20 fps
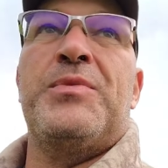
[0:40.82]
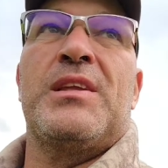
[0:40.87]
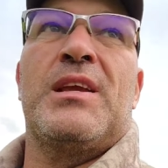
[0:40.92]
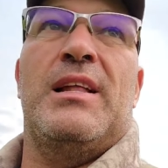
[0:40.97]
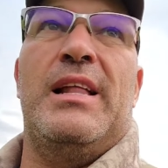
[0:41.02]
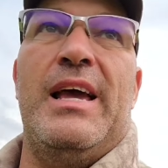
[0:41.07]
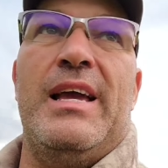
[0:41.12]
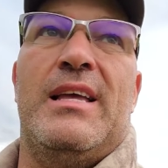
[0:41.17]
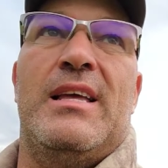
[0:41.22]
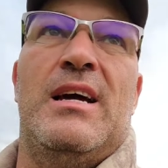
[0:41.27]

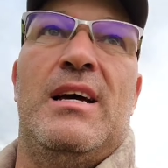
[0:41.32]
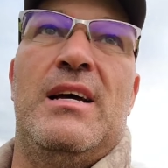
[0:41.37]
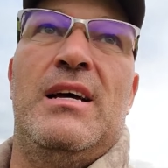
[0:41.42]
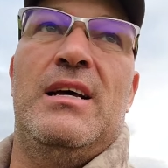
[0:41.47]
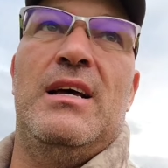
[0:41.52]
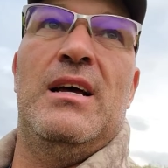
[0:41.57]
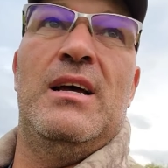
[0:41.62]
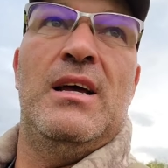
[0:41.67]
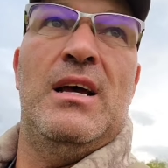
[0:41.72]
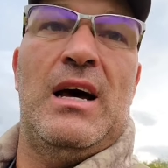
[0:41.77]
like
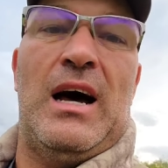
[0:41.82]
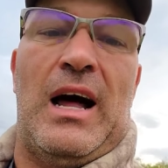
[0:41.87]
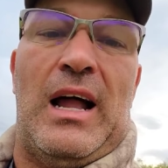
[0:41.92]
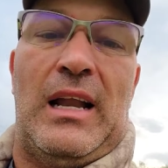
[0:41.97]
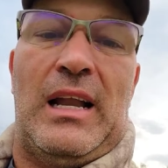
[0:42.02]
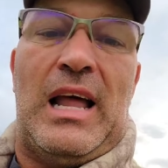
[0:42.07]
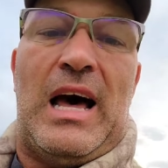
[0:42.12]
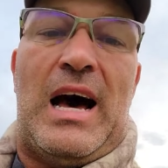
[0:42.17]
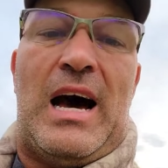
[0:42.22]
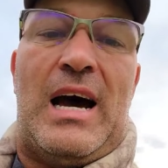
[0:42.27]
a
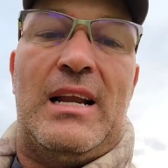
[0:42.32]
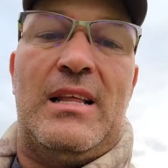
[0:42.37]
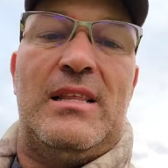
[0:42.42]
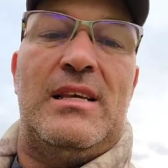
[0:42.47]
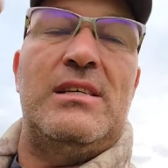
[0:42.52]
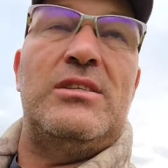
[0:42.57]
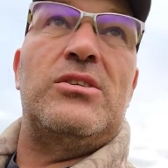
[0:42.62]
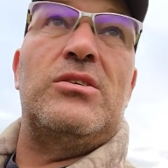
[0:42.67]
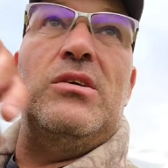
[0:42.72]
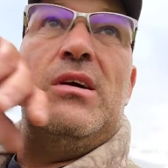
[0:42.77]
lot of
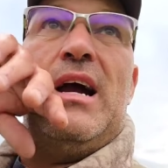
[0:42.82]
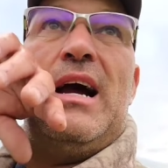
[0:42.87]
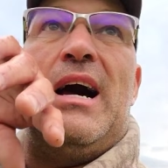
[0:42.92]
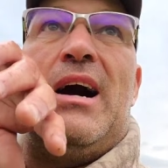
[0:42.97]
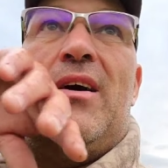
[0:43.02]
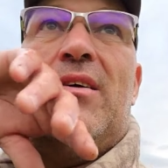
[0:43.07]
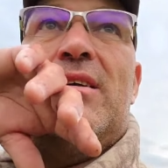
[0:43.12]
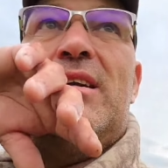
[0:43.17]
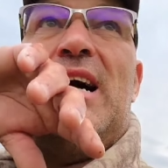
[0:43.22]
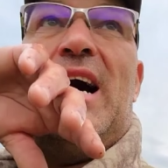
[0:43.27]
this ground,